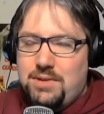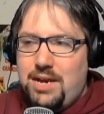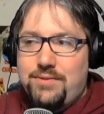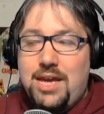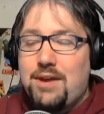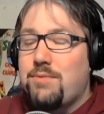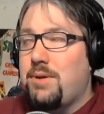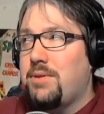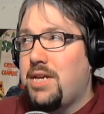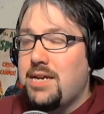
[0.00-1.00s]
i can't
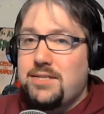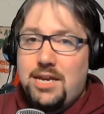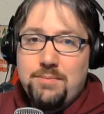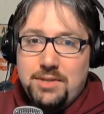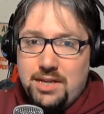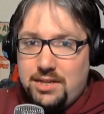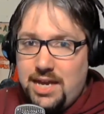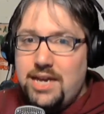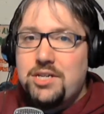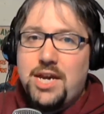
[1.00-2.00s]
remember the guy's name but the,
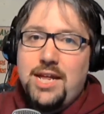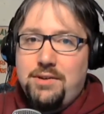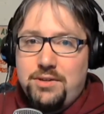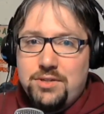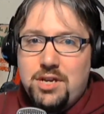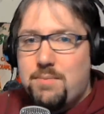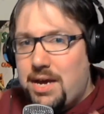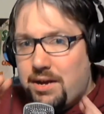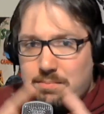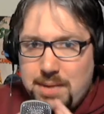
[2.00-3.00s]
the asian guy that used to
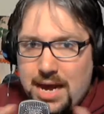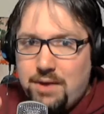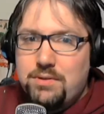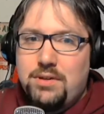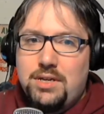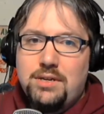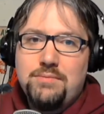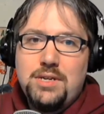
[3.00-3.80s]
come out and bow uh,